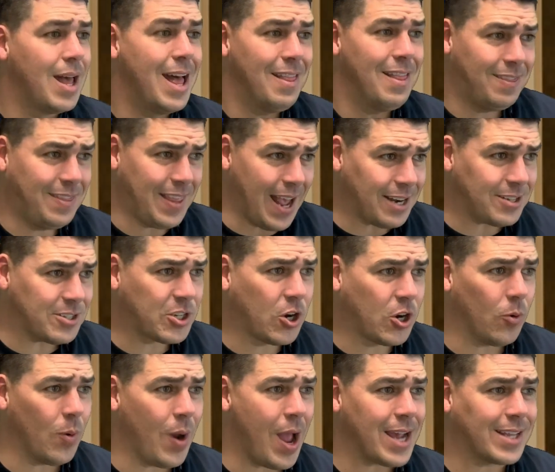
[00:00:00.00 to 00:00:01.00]
That is
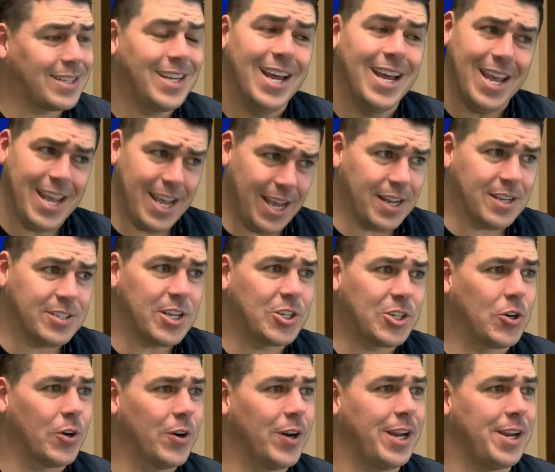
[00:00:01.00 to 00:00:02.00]
correct. It is a
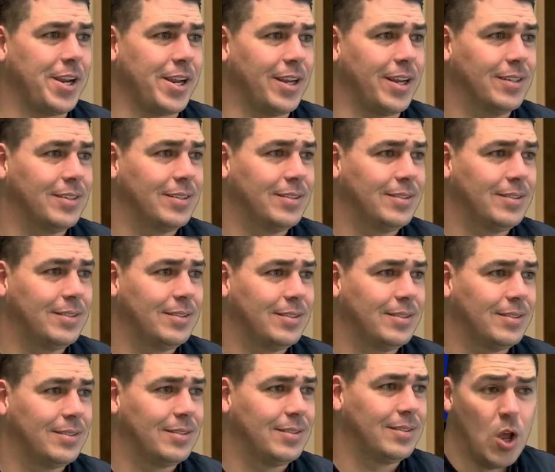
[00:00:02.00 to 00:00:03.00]
tree.
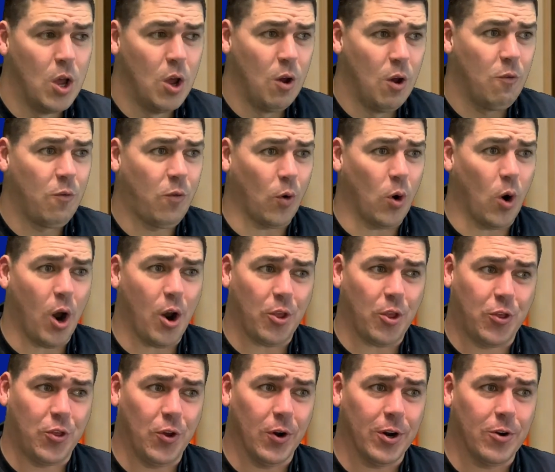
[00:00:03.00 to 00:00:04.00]
For our
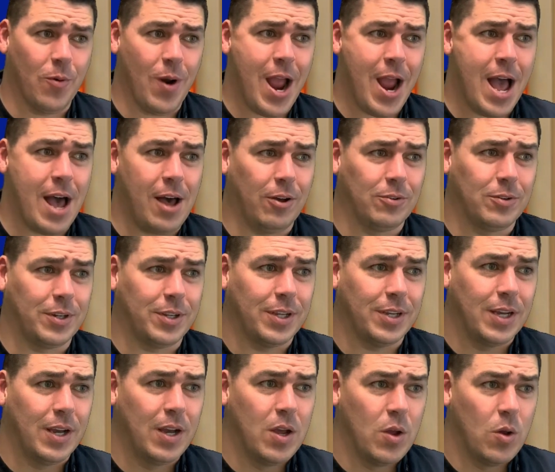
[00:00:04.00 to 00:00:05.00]
third round,
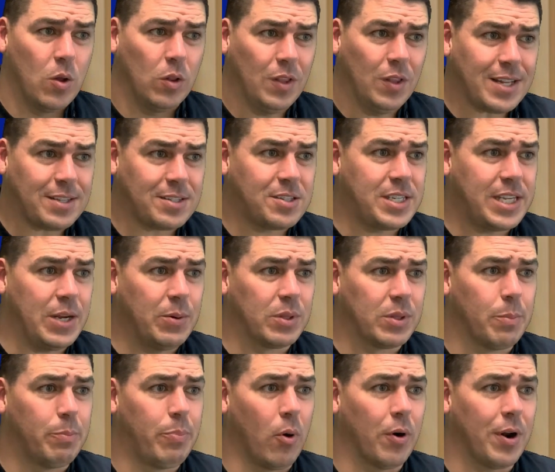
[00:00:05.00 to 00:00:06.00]
let's see what the
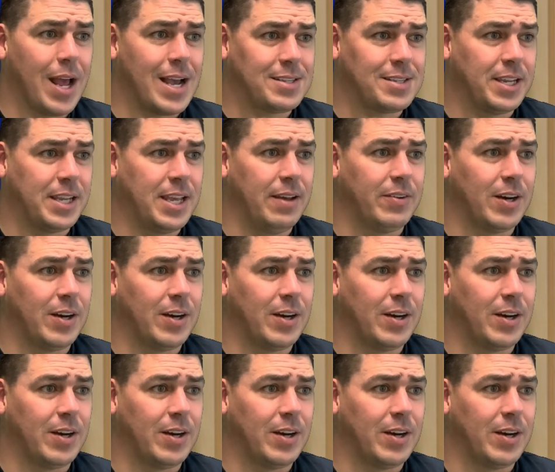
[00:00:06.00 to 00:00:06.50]
board has to give